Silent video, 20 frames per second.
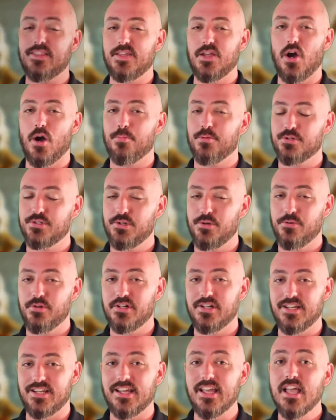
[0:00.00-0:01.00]
the
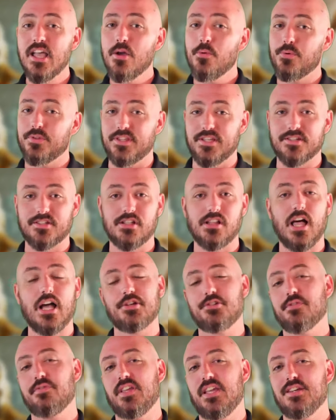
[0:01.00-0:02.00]
opportunity with these
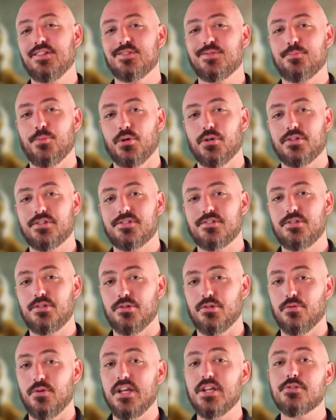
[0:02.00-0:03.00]
Clash of Kings books
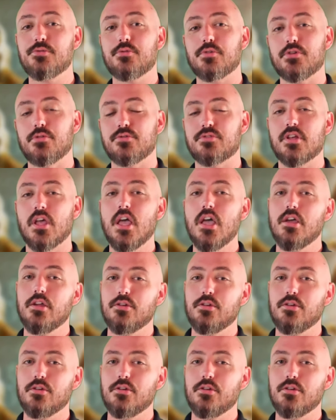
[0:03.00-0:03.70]
to introduce